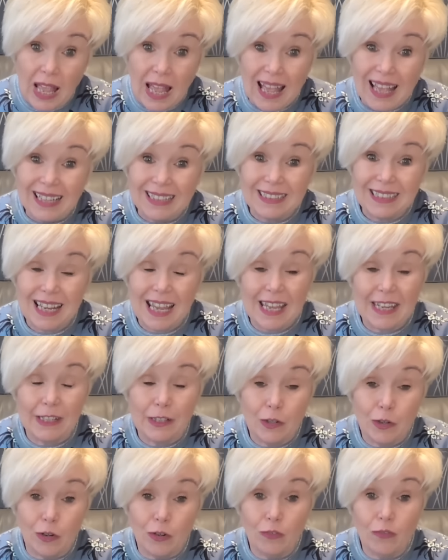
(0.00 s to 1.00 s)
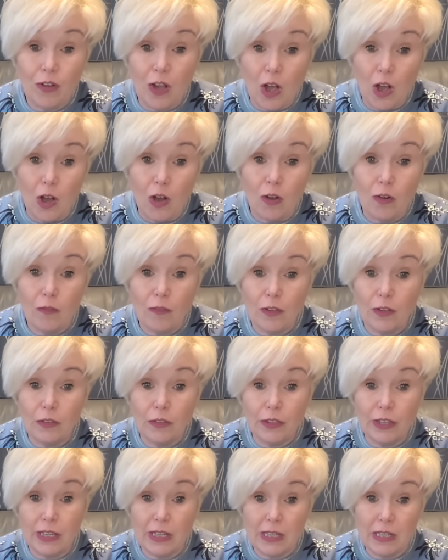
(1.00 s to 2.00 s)
and get enough of
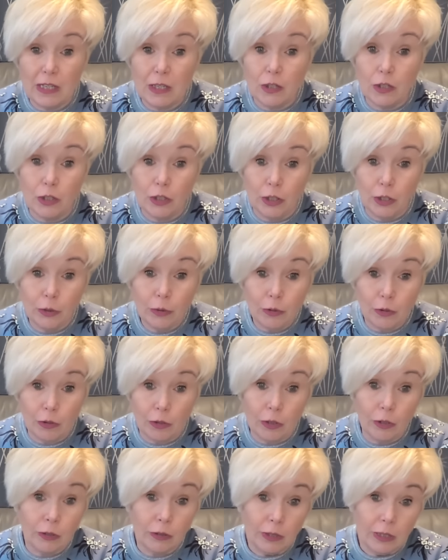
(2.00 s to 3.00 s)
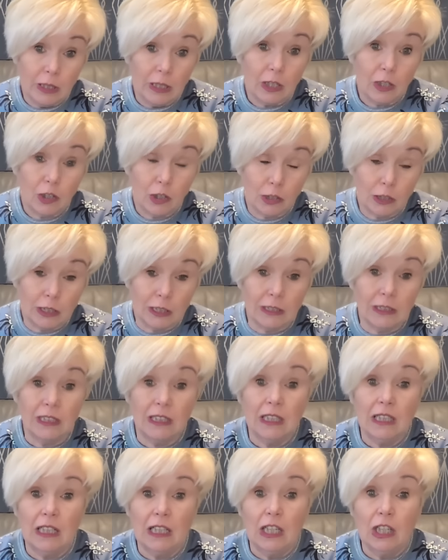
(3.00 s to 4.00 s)
the Ucra colour
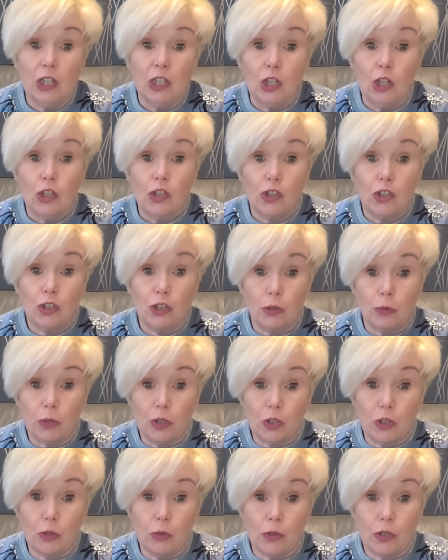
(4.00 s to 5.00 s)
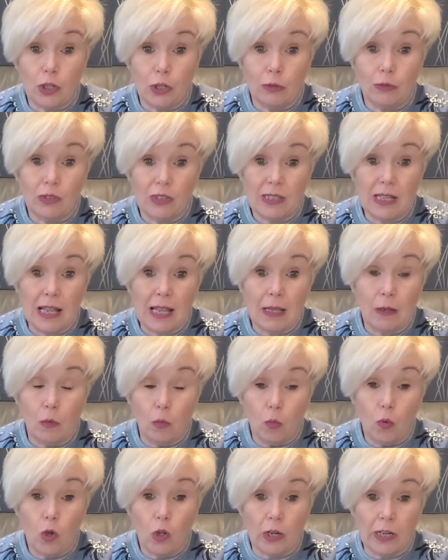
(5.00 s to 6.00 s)
to do a two-tone set,
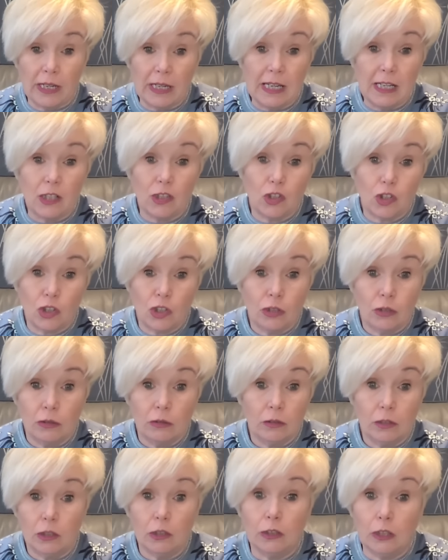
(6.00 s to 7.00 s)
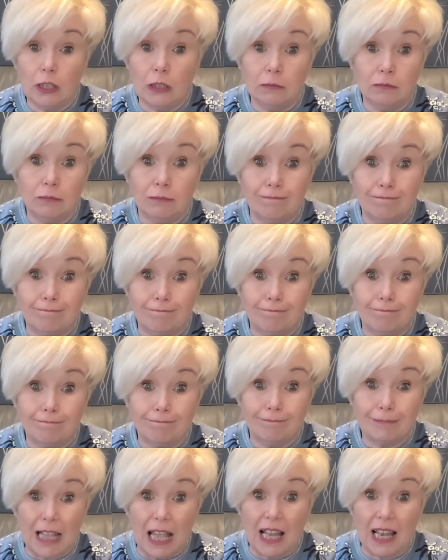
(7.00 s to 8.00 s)
one in each colour.
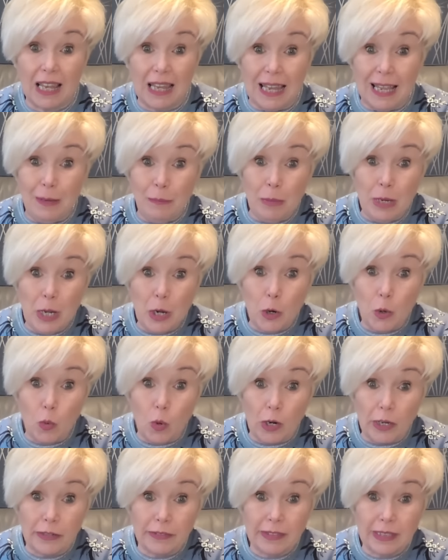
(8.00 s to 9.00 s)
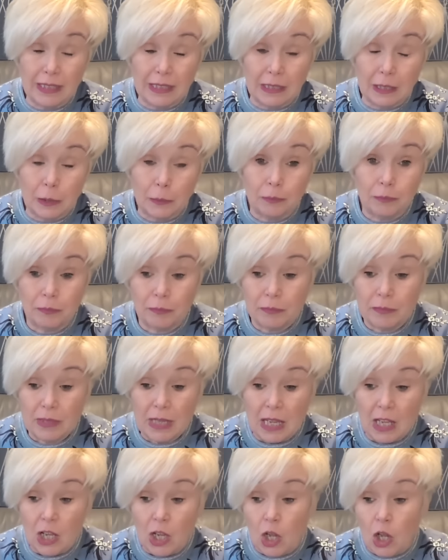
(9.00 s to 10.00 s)
Let me know what you think.
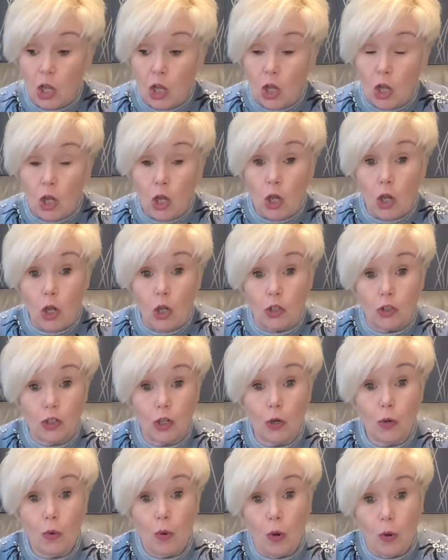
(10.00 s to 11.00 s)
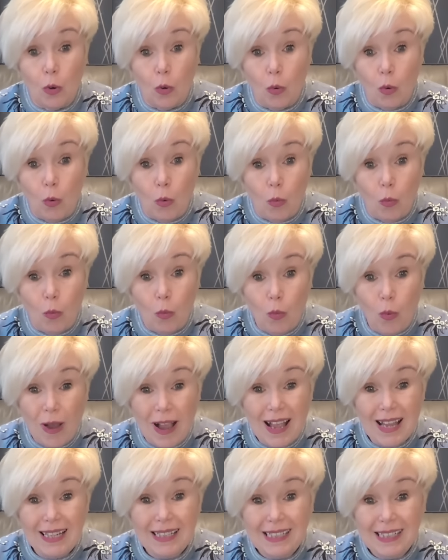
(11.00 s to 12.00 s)
So
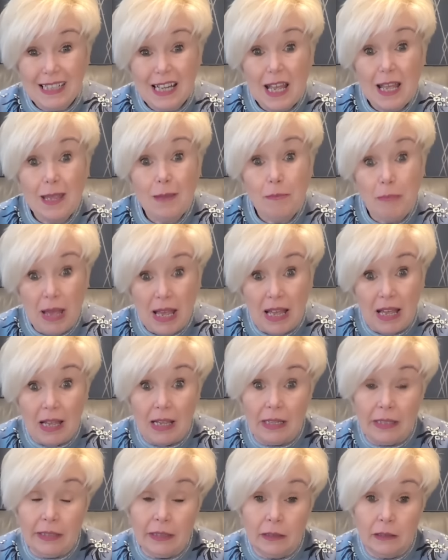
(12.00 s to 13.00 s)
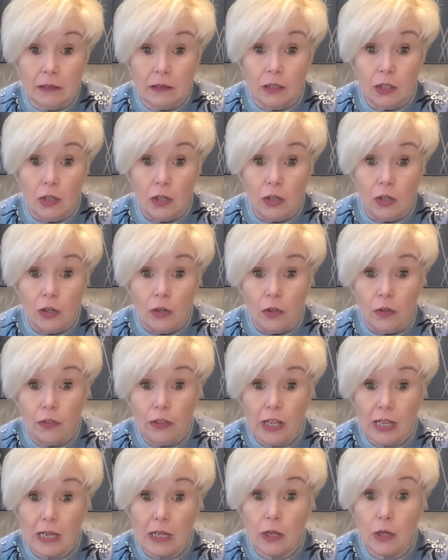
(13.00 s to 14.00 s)
why did I buy
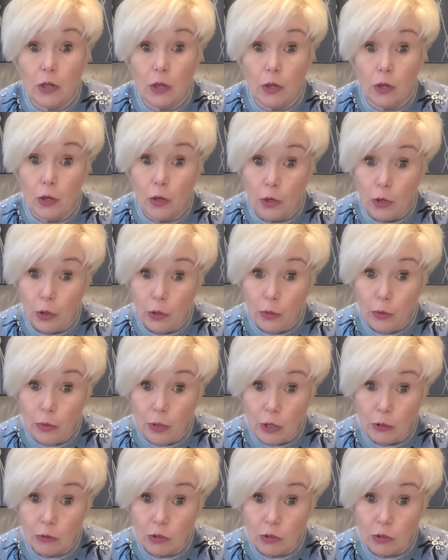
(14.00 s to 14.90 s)
the Uno